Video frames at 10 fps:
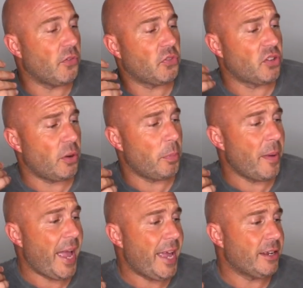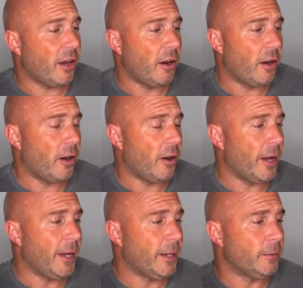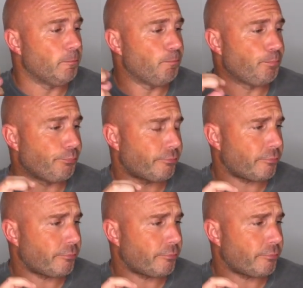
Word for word: off the top of my head are, um,